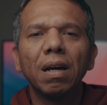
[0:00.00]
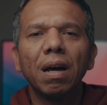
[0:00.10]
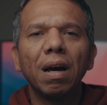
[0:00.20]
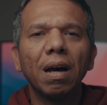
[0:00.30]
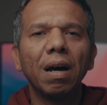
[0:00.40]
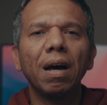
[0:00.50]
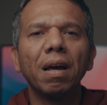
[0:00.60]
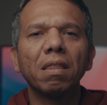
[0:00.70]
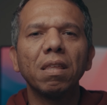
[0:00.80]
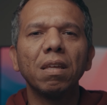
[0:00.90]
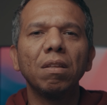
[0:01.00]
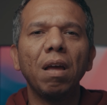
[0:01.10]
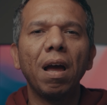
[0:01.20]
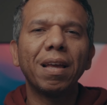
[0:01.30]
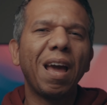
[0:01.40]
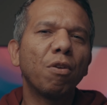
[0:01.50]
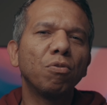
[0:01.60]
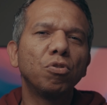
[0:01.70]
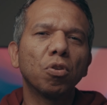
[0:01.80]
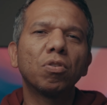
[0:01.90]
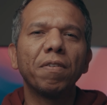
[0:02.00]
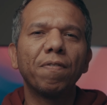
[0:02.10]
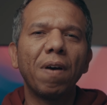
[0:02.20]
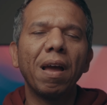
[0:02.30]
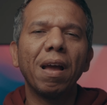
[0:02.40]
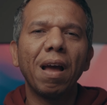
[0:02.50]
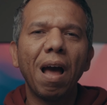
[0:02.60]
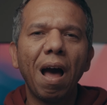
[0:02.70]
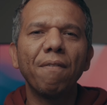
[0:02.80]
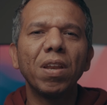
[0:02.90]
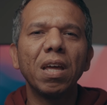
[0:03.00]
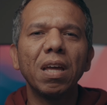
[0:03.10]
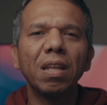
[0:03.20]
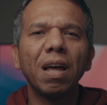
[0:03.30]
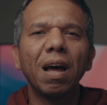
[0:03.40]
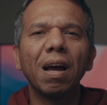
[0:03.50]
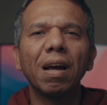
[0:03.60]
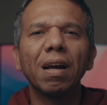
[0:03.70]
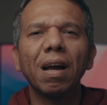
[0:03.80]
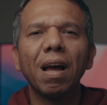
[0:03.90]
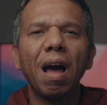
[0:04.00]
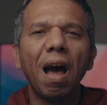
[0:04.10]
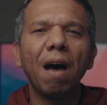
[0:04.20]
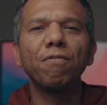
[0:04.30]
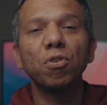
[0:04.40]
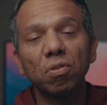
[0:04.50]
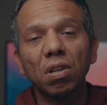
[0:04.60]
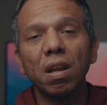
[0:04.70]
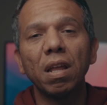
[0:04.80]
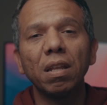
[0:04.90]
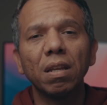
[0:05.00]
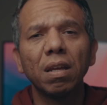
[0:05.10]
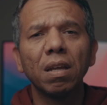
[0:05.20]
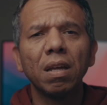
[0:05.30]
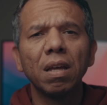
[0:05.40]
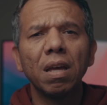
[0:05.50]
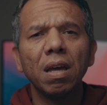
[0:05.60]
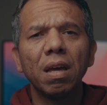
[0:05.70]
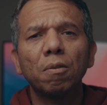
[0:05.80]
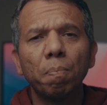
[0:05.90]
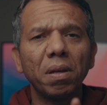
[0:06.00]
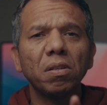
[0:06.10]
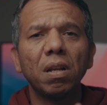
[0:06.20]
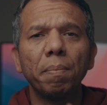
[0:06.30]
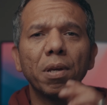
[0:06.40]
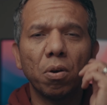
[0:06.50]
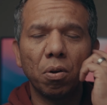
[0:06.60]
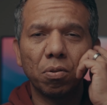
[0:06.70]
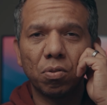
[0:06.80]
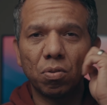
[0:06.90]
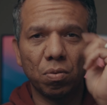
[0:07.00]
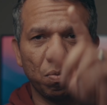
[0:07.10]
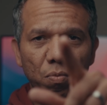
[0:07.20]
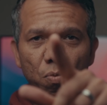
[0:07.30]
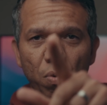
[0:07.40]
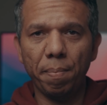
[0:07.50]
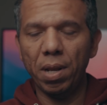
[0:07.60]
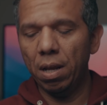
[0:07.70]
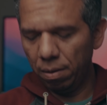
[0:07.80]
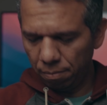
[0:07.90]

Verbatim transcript: uh, i think i cannot justify having it and have using it especially because wait a minute